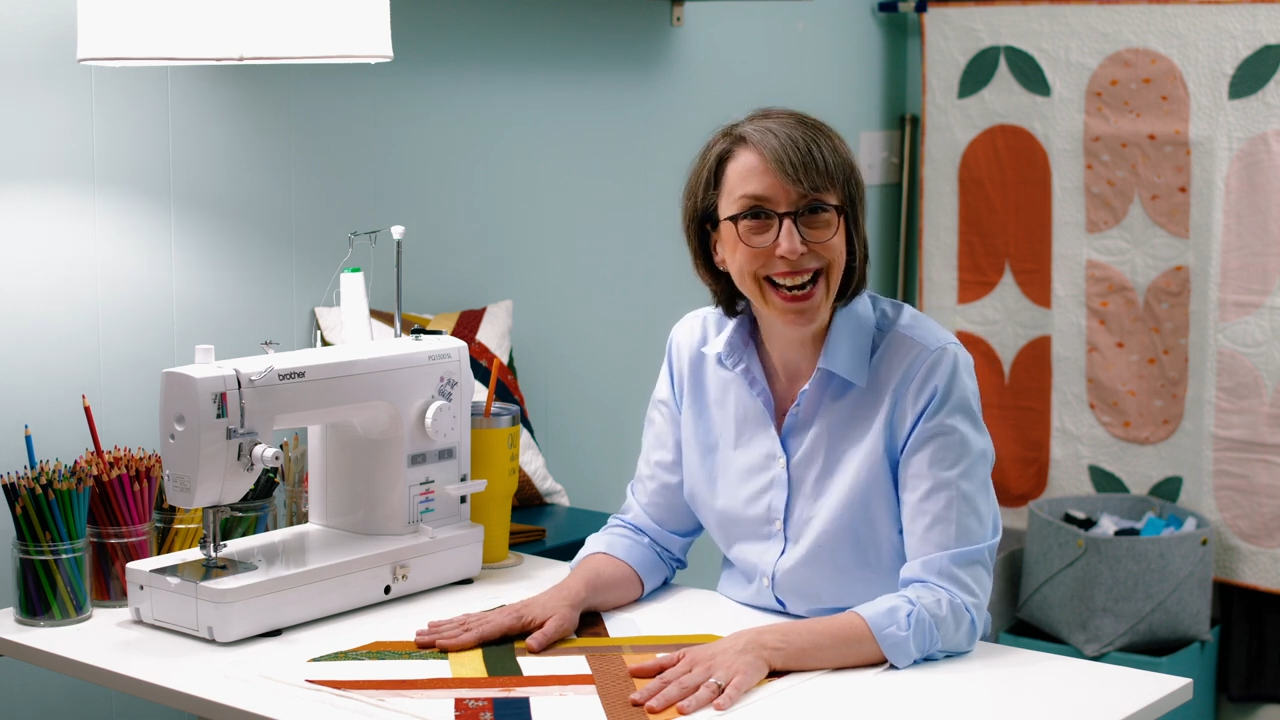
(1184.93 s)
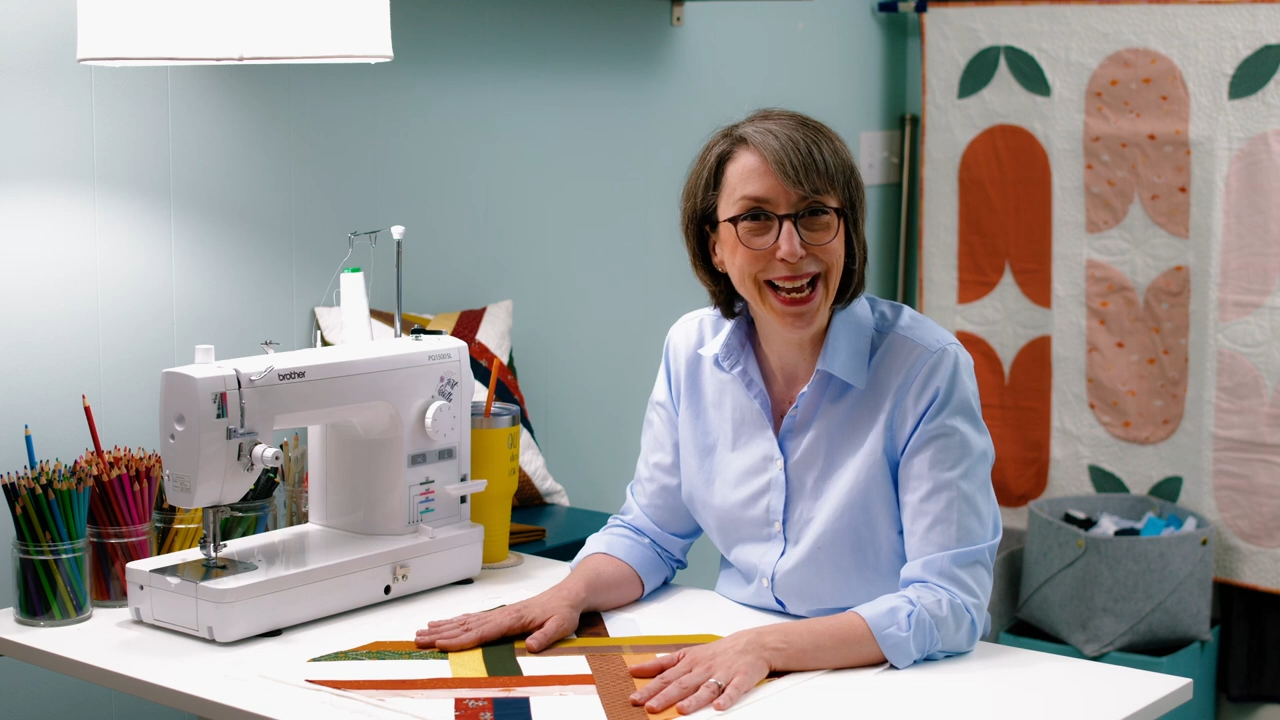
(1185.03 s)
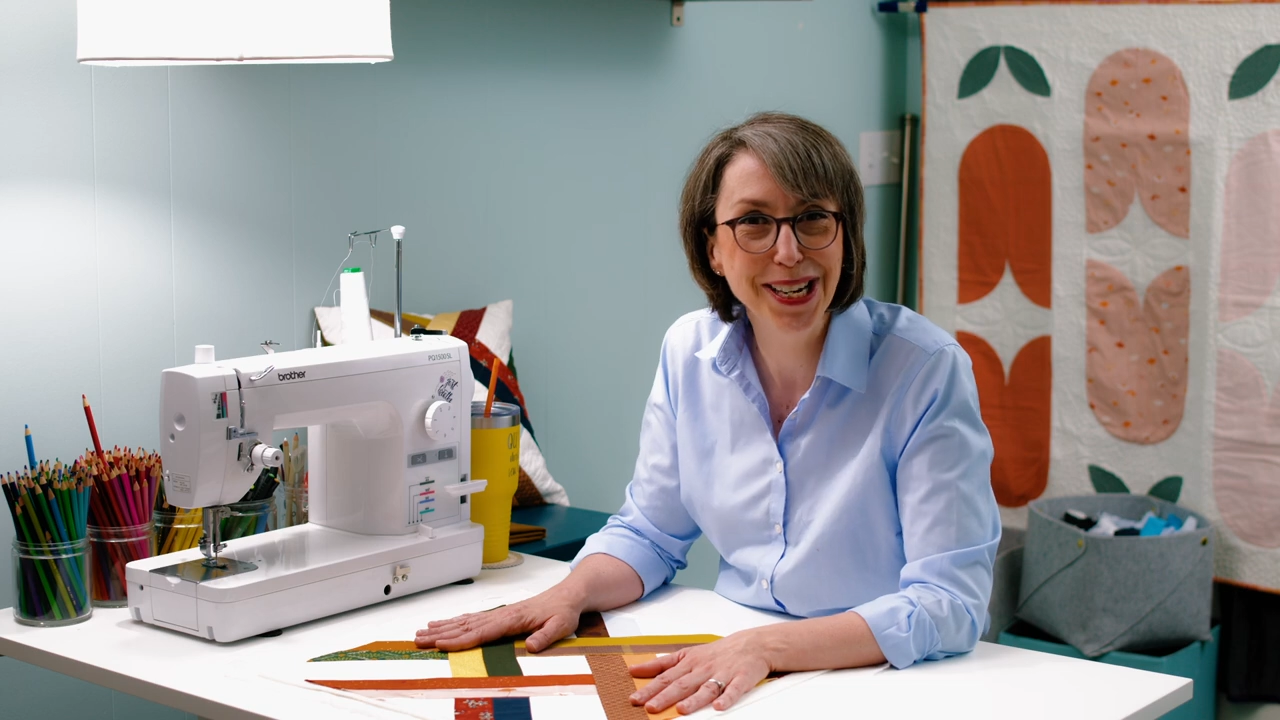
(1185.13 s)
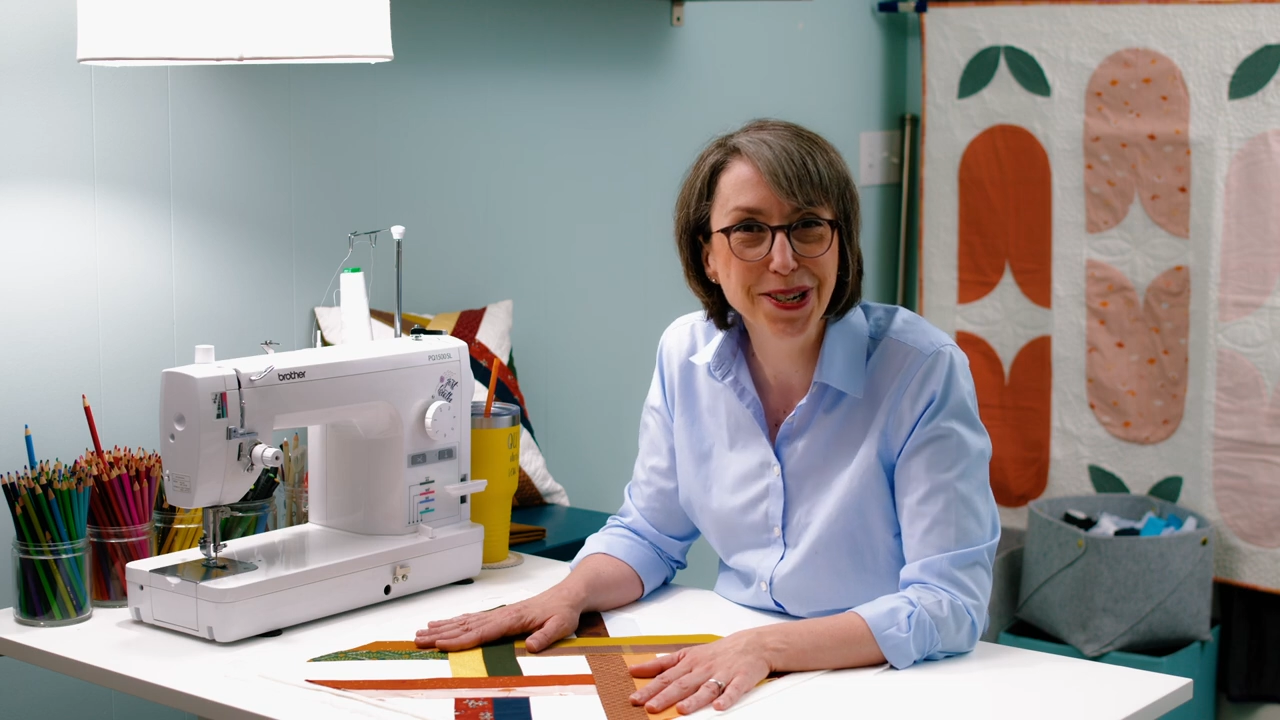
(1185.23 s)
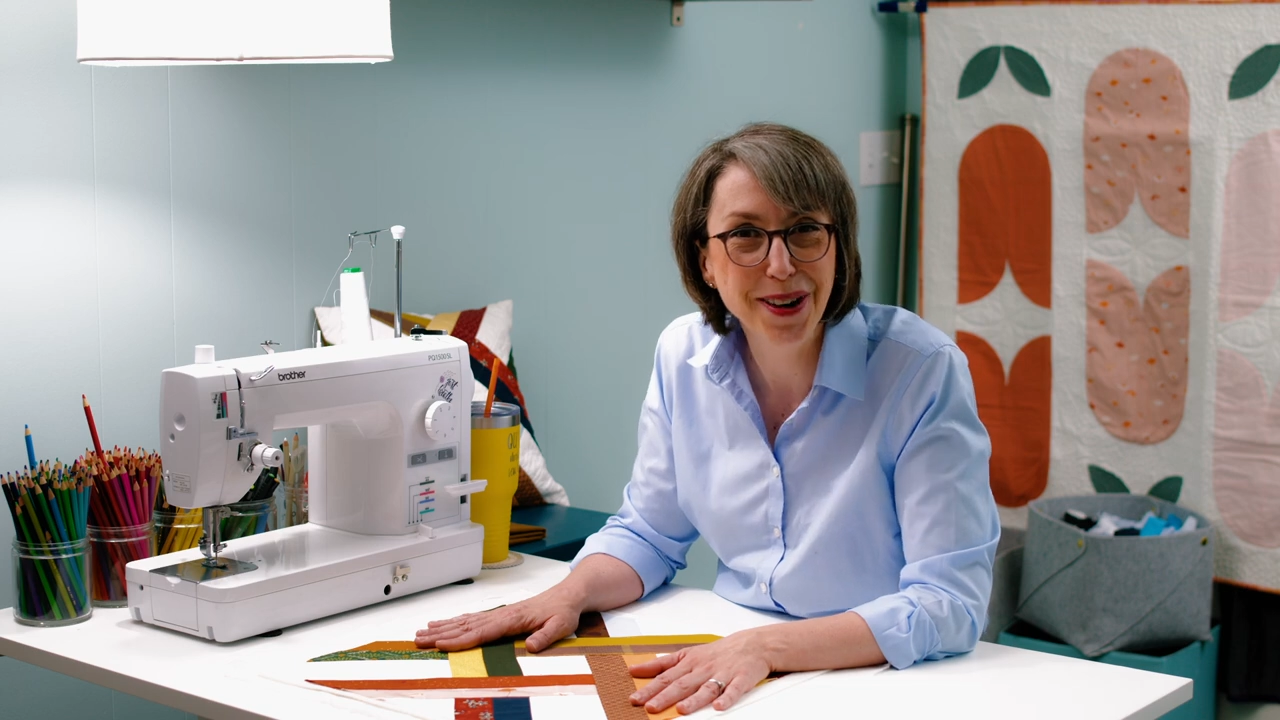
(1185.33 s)

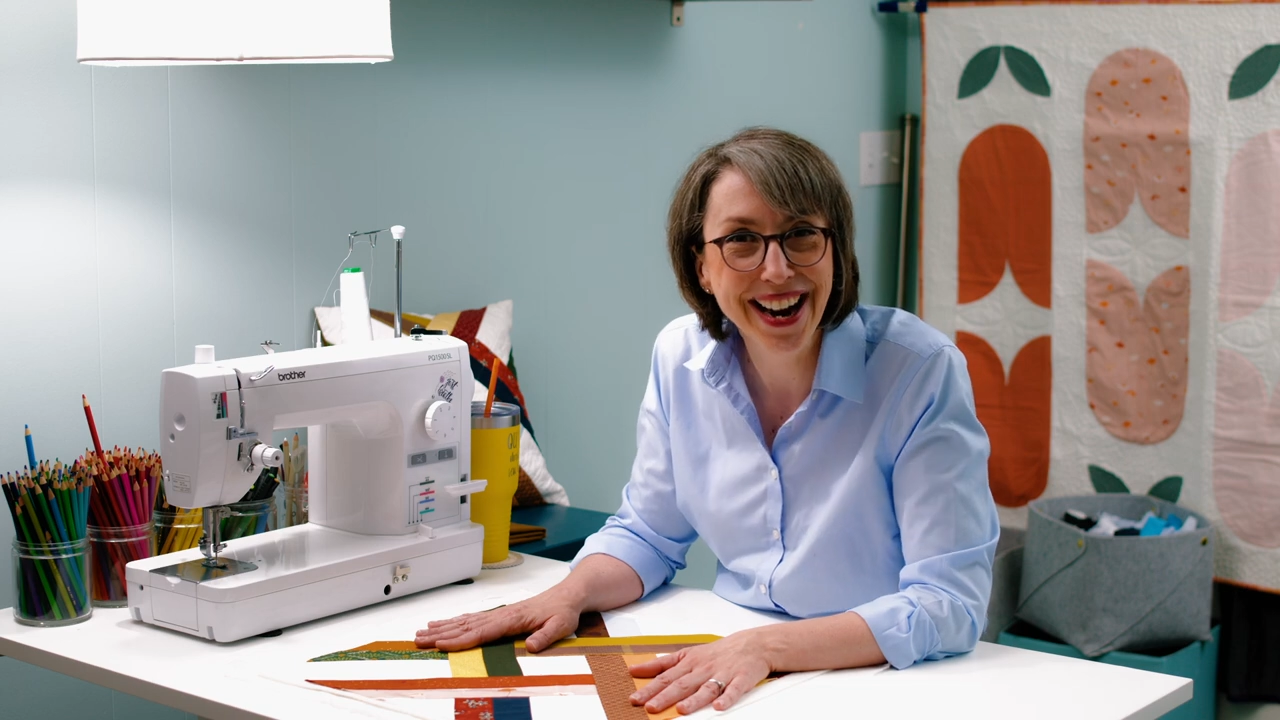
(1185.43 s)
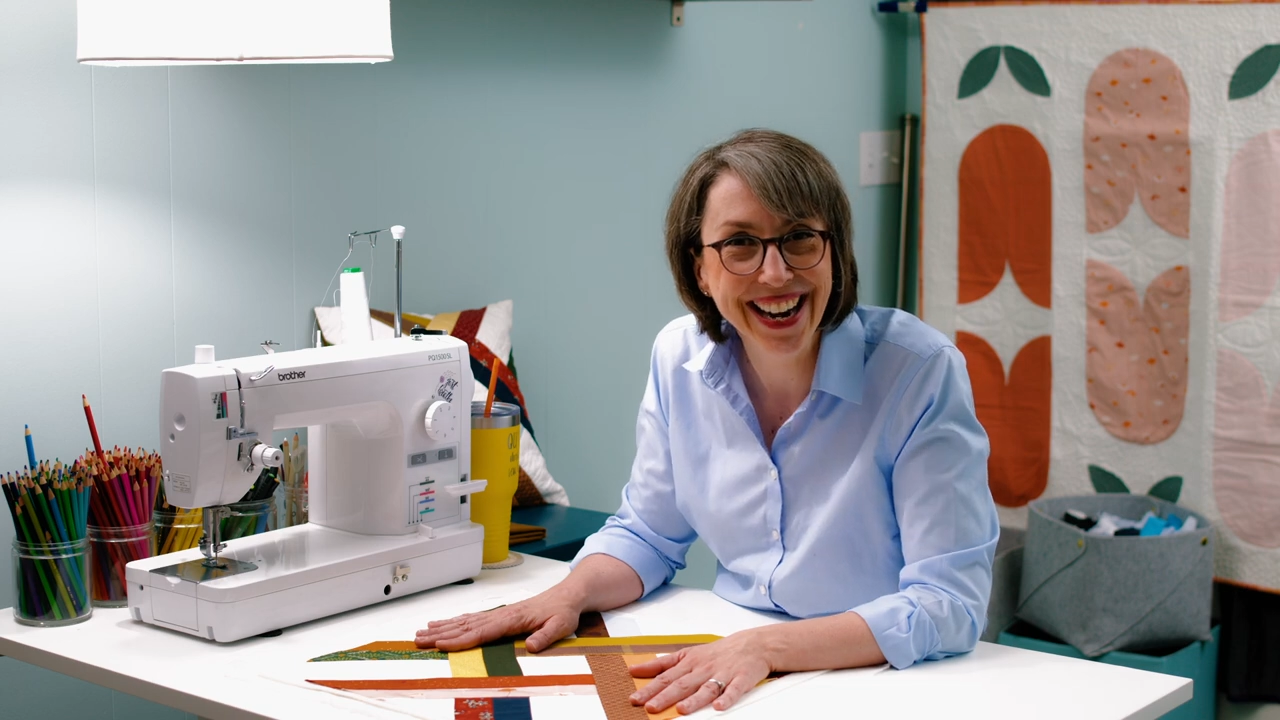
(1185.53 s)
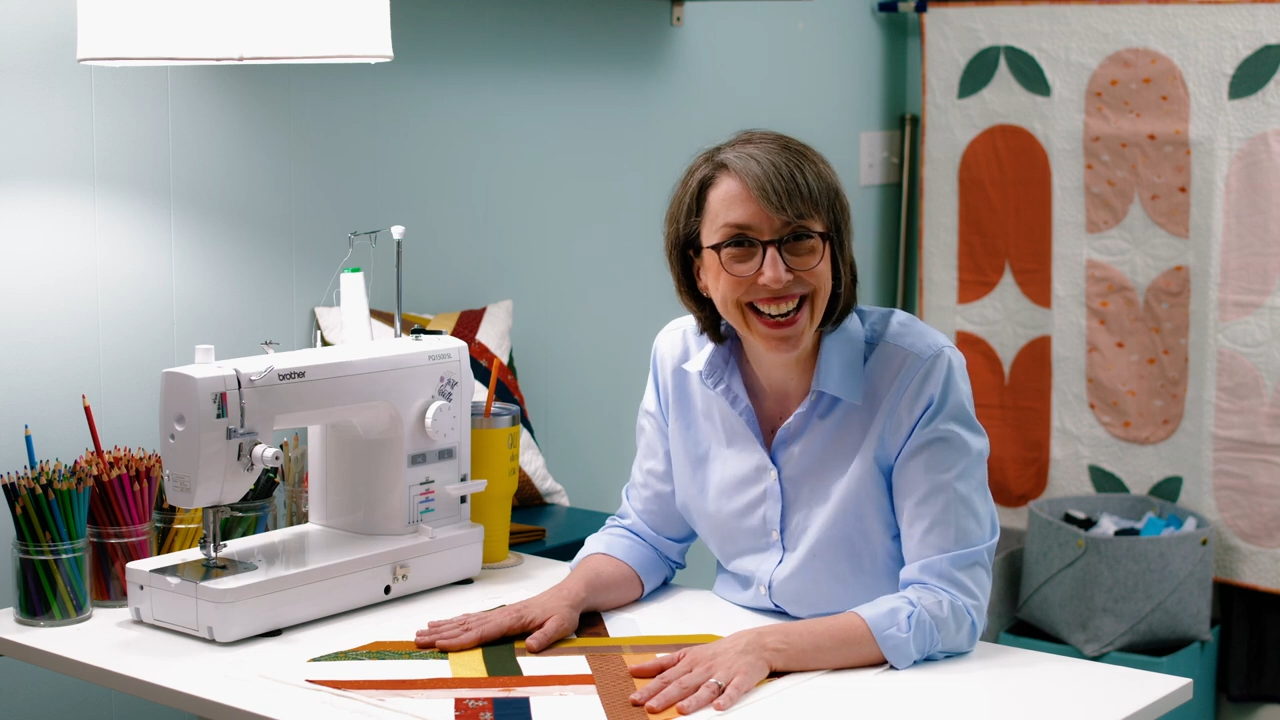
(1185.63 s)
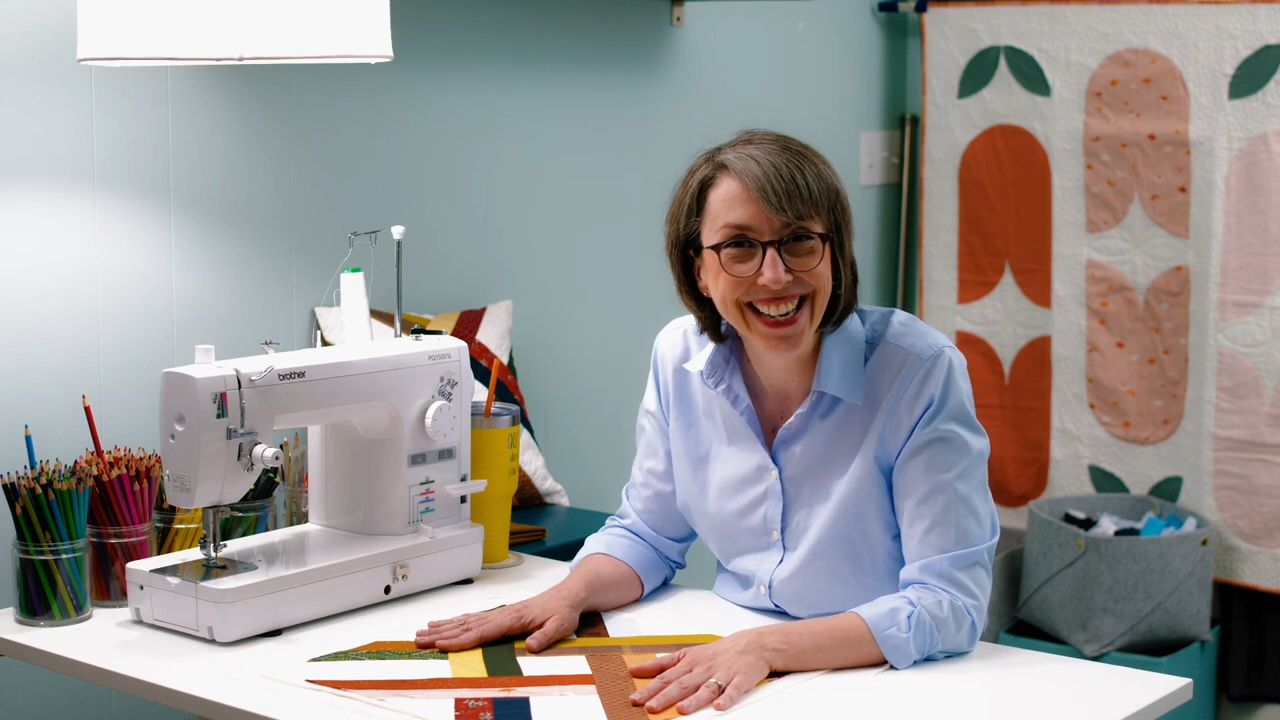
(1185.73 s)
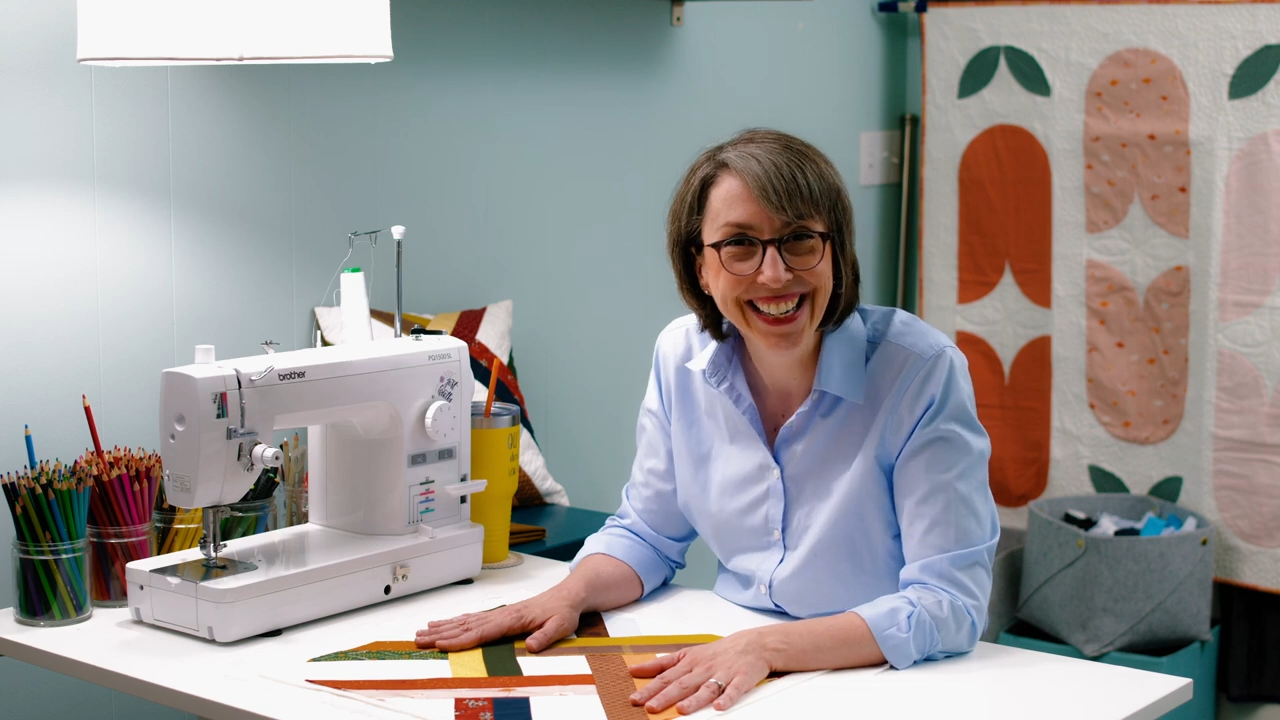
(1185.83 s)
I
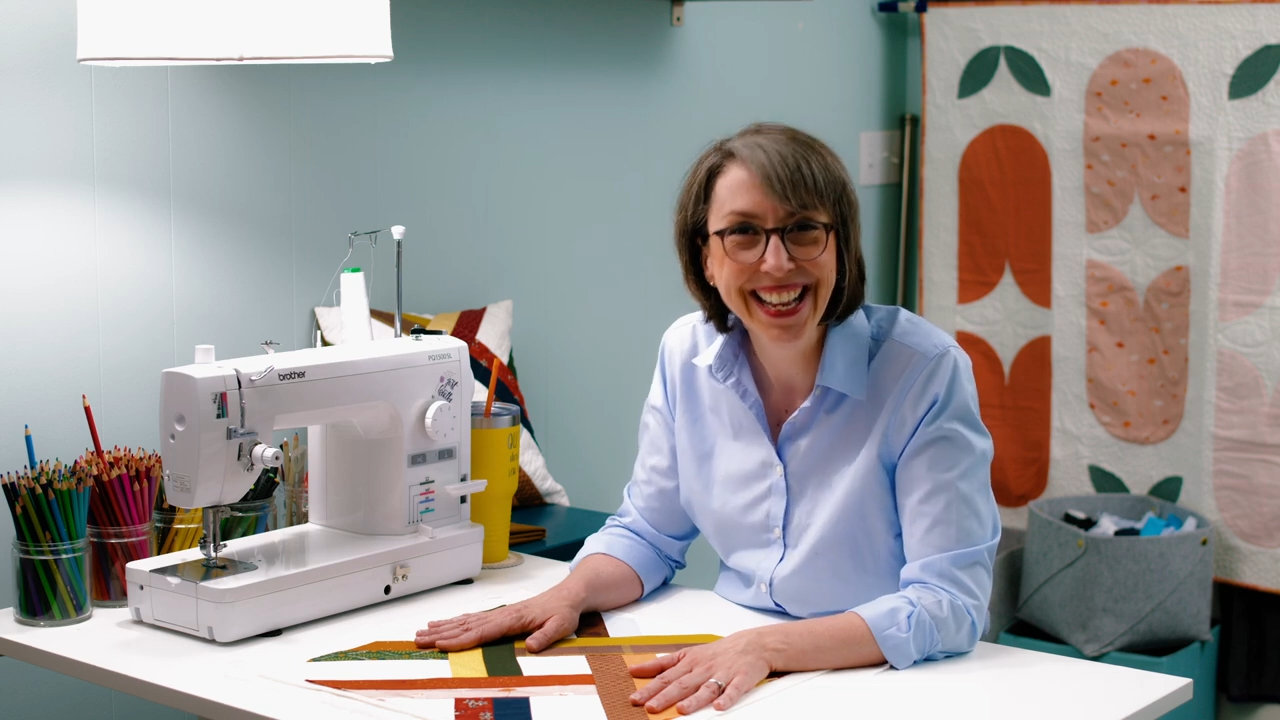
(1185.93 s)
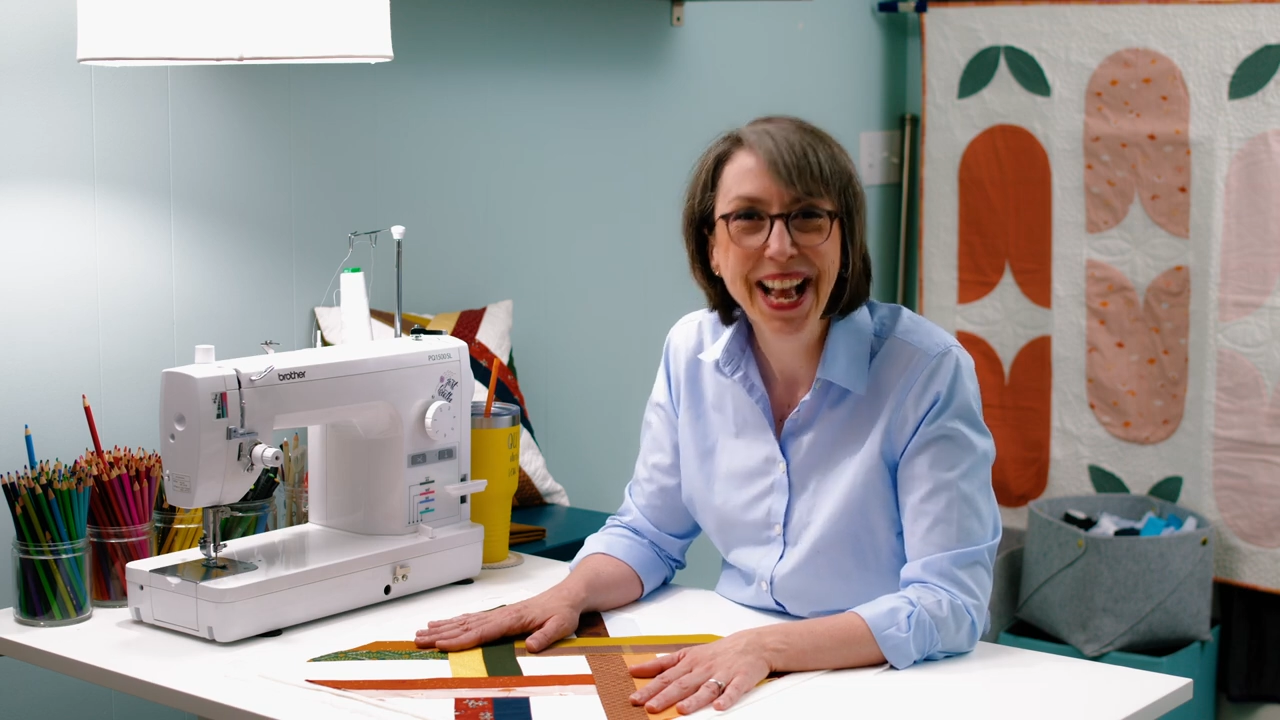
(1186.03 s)
try,